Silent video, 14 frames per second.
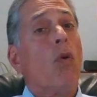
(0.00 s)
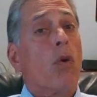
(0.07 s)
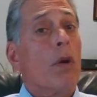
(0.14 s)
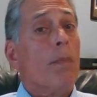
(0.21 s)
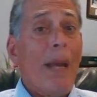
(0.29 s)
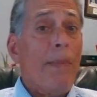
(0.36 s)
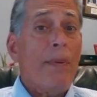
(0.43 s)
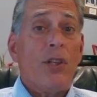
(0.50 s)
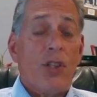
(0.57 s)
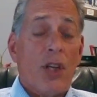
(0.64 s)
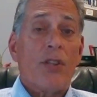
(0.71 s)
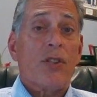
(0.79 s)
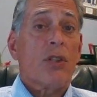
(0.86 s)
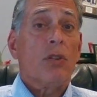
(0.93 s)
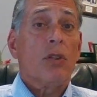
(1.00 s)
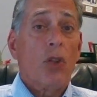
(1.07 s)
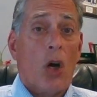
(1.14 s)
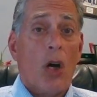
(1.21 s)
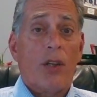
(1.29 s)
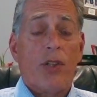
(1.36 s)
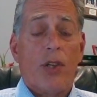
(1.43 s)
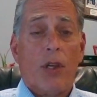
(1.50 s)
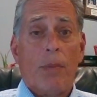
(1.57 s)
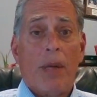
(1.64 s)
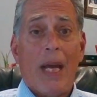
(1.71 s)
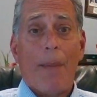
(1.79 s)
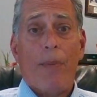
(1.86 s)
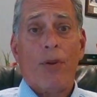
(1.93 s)
or maybe just long-term
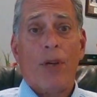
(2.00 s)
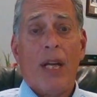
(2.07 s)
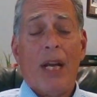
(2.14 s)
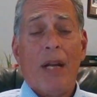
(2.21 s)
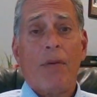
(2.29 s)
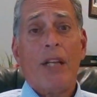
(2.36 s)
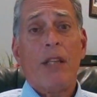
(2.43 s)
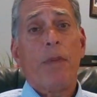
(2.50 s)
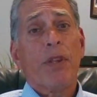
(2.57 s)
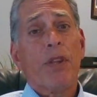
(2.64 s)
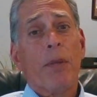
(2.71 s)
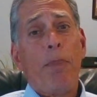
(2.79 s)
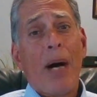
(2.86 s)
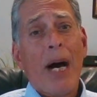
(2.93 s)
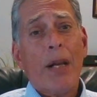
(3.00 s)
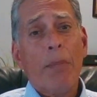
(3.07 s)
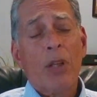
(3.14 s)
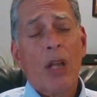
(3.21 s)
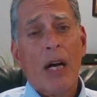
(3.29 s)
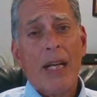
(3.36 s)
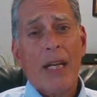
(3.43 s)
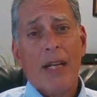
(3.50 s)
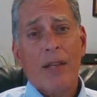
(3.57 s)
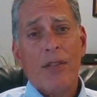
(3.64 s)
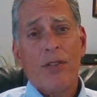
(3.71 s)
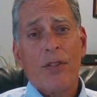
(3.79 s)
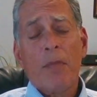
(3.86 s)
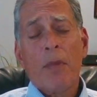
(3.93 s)
capital gain rates. But the bottom line
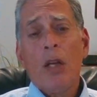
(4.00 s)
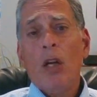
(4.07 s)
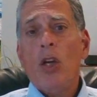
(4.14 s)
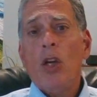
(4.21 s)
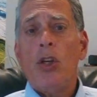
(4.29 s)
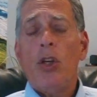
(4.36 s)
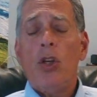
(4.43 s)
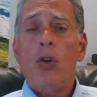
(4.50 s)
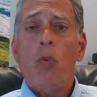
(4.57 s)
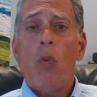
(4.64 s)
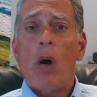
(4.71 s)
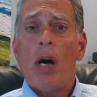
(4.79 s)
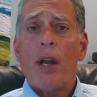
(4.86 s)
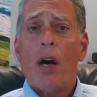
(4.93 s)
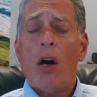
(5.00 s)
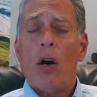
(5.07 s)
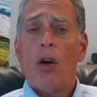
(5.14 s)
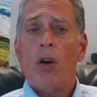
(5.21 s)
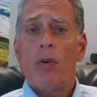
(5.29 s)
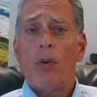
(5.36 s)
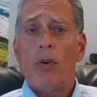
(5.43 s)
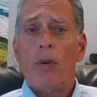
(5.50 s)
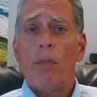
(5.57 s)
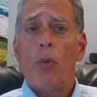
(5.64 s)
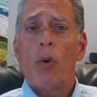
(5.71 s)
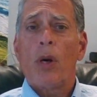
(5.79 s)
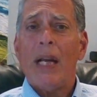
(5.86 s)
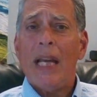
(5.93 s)
is you want to own
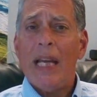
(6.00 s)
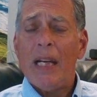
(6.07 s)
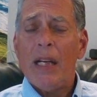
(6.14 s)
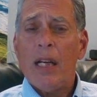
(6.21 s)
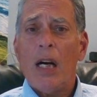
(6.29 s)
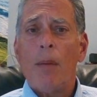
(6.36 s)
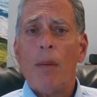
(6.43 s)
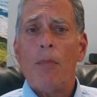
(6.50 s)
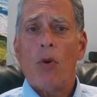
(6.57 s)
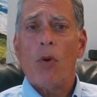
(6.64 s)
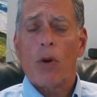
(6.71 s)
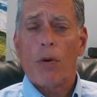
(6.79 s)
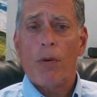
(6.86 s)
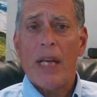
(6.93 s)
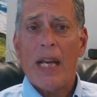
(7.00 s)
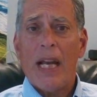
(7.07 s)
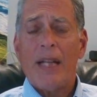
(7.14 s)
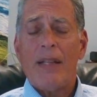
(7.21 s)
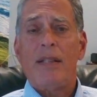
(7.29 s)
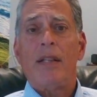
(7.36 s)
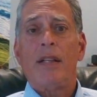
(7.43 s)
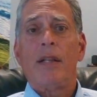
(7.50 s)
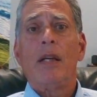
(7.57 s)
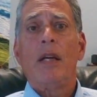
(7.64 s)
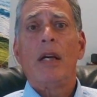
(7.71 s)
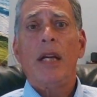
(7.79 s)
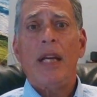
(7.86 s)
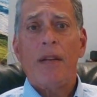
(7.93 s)
more income-oriented
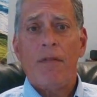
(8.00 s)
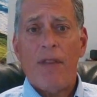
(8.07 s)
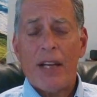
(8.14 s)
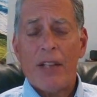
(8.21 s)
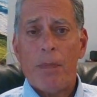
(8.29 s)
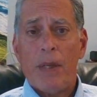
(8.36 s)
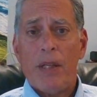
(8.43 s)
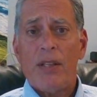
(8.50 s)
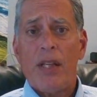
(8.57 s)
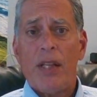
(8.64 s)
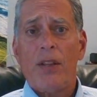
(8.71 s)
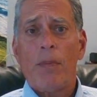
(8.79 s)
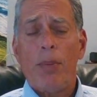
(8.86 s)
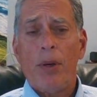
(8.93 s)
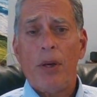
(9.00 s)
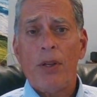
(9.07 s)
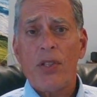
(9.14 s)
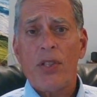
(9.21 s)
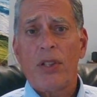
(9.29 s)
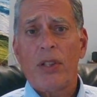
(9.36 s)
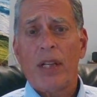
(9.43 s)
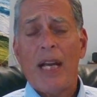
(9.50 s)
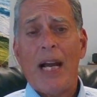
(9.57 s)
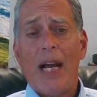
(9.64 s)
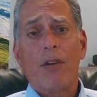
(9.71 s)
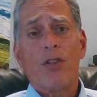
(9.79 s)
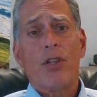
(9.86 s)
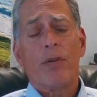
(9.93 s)
investments in the personal
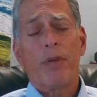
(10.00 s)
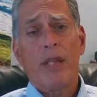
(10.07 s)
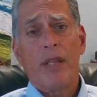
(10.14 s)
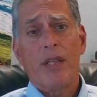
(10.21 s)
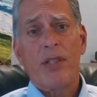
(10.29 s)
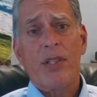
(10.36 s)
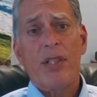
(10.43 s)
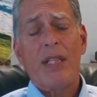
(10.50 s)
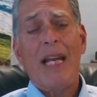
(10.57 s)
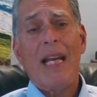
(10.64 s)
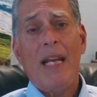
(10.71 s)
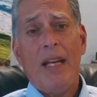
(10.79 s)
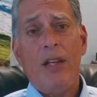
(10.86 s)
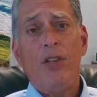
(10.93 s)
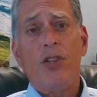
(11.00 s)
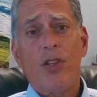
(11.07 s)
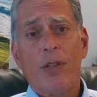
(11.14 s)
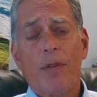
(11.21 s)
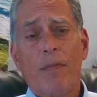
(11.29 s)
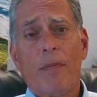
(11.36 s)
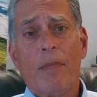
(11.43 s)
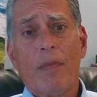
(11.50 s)
account during this stage